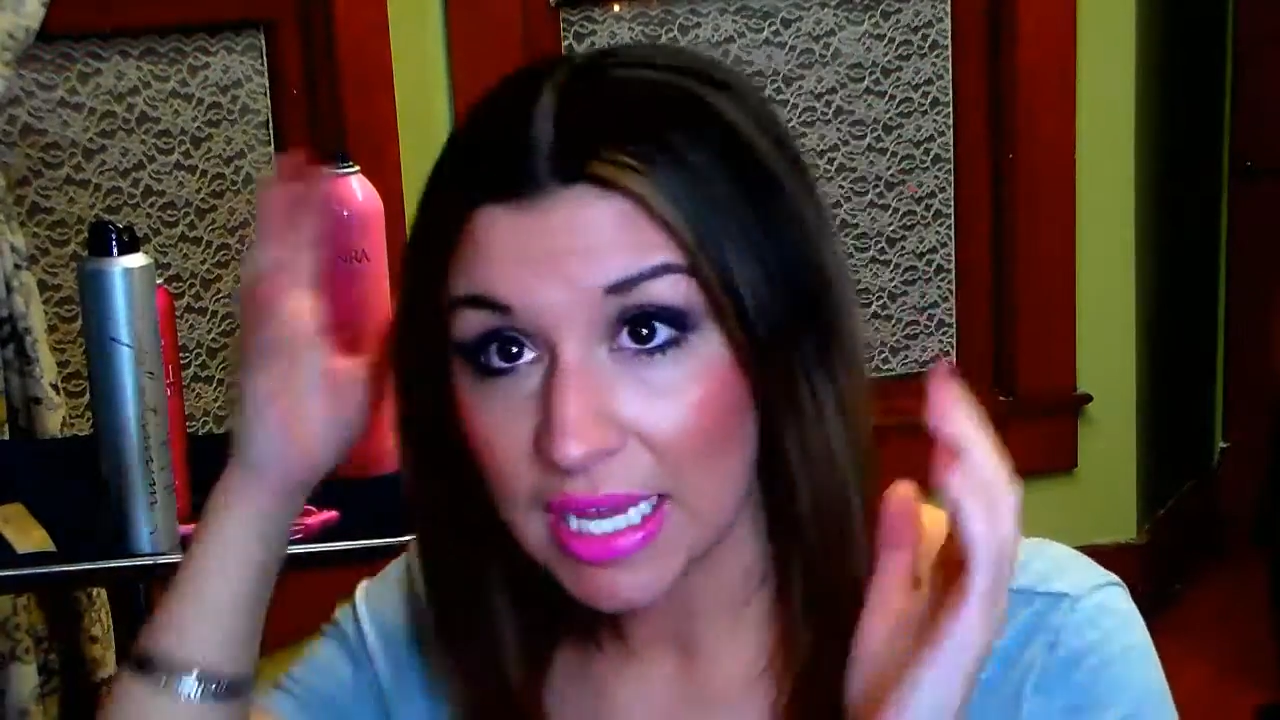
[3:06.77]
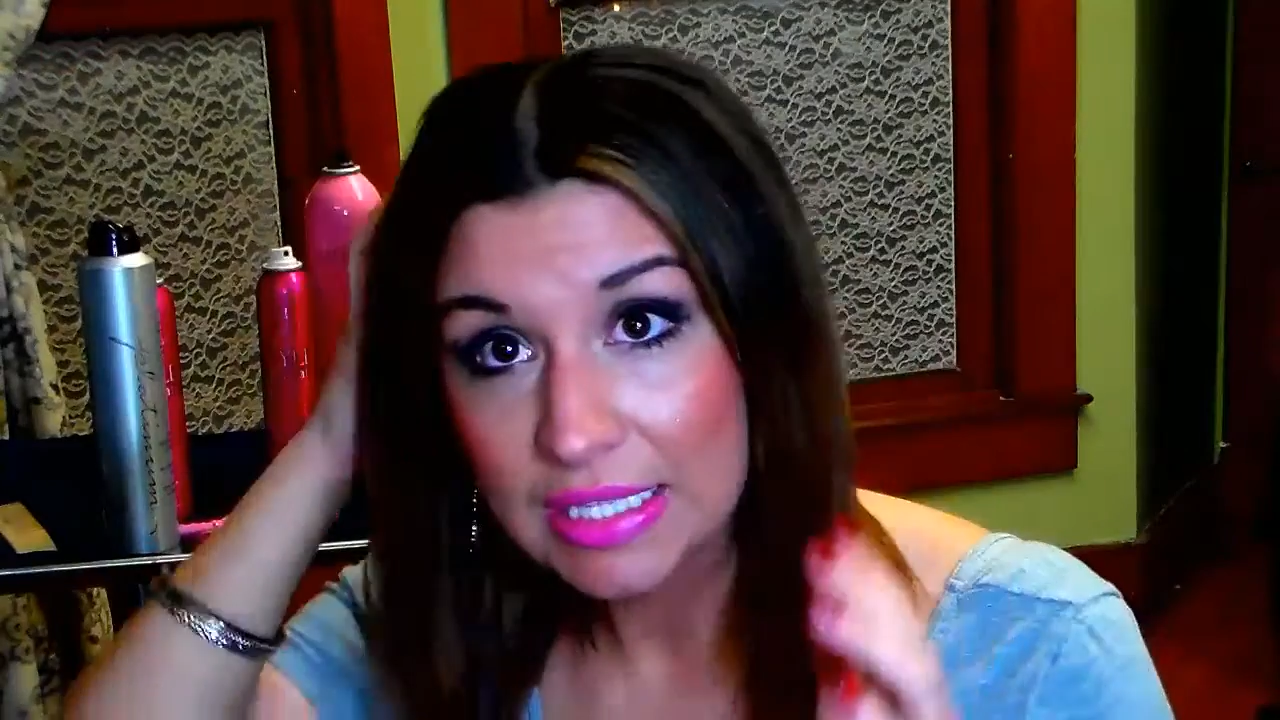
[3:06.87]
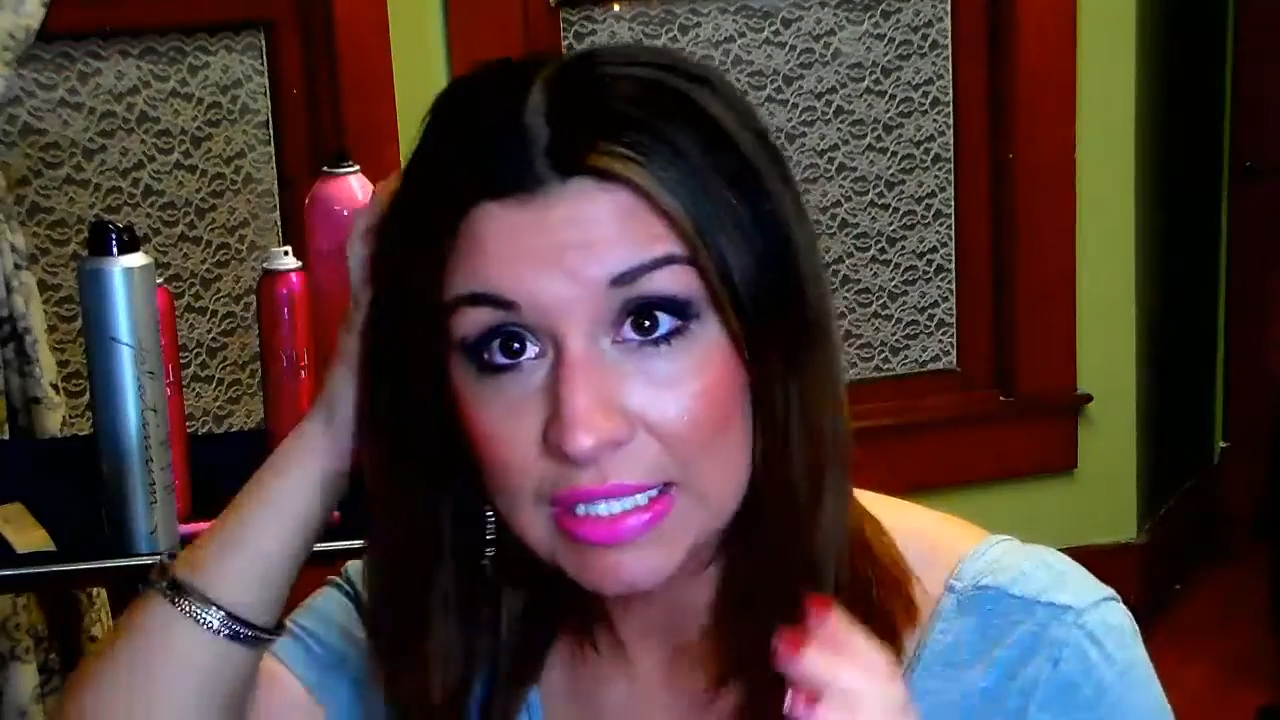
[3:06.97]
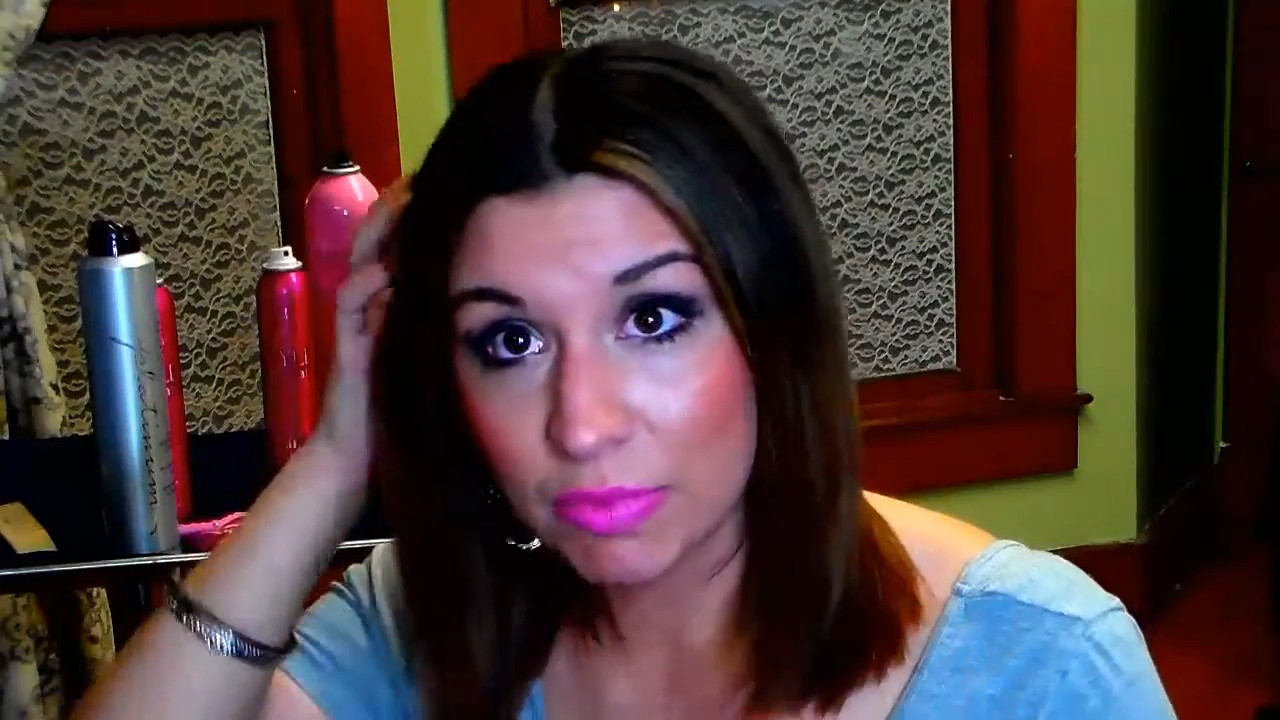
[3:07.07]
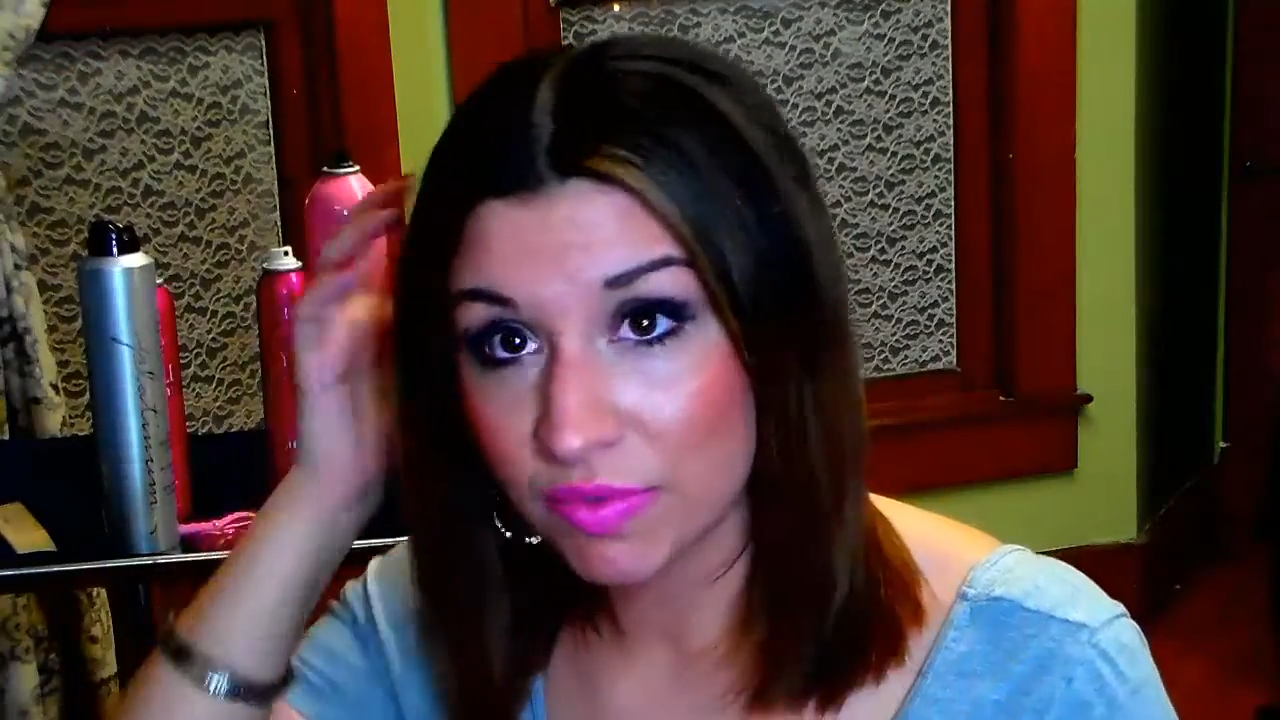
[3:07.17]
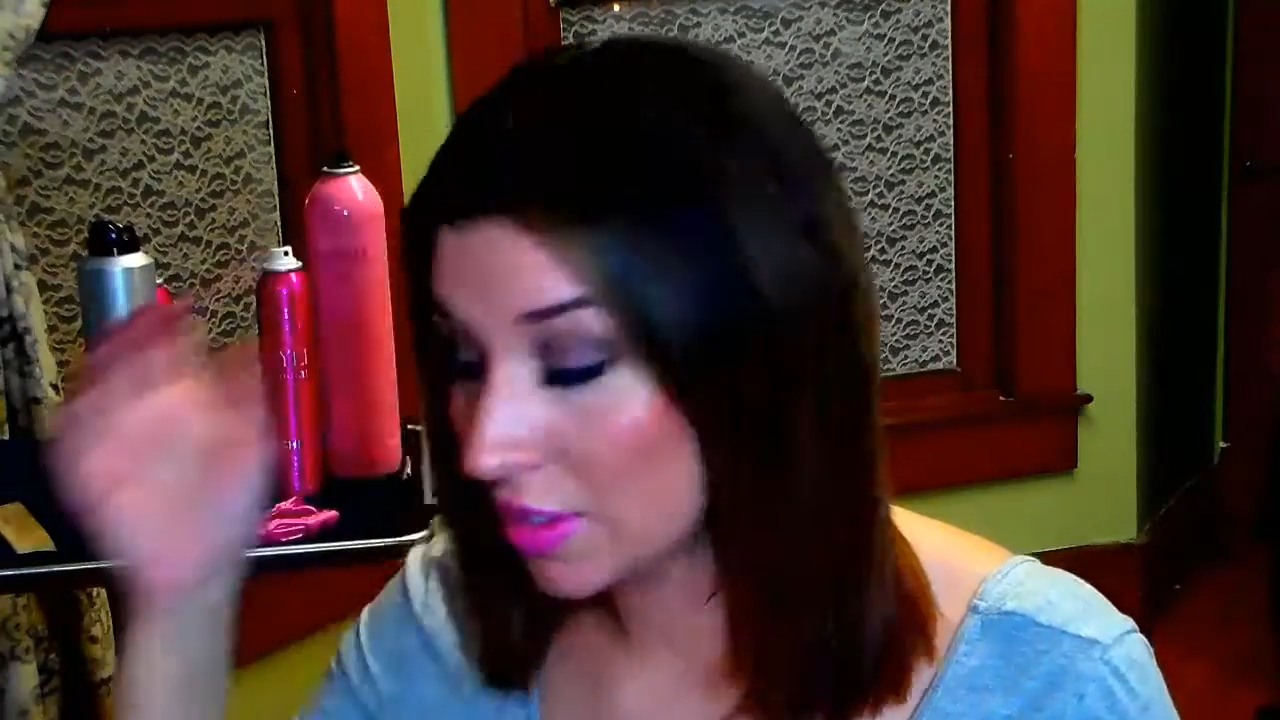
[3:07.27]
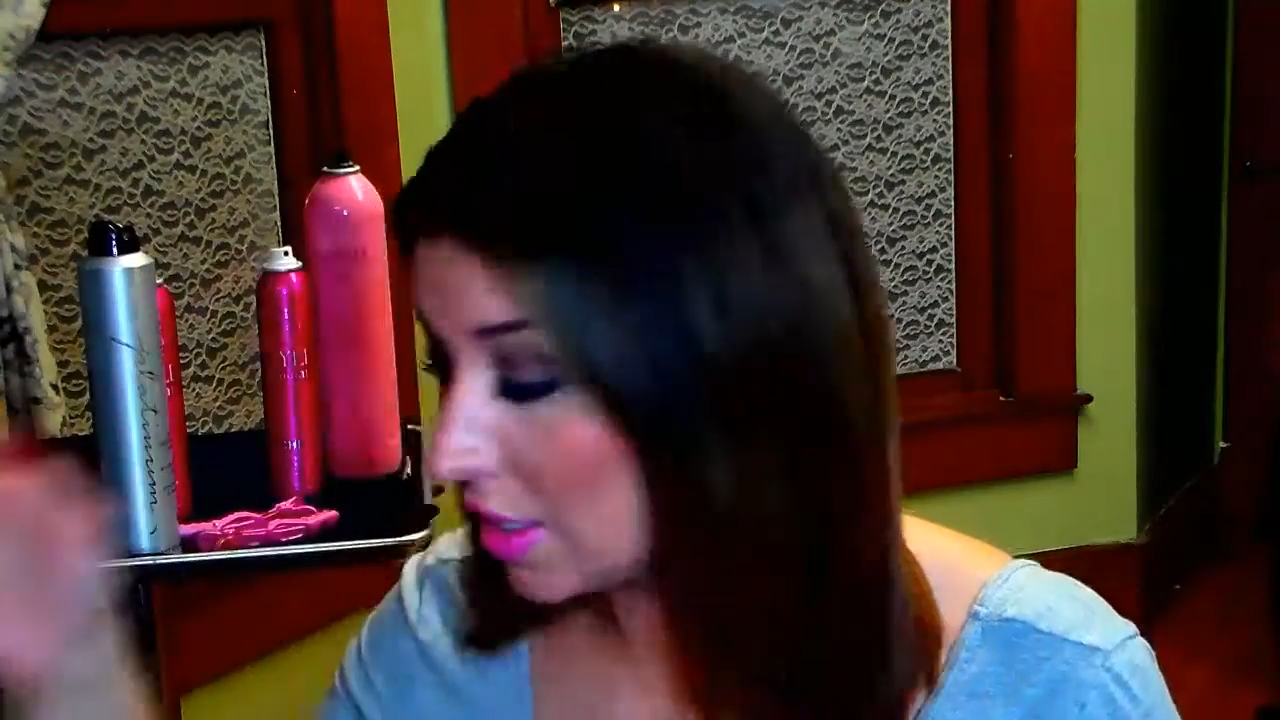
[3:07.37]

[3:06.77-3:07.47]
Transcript: side, then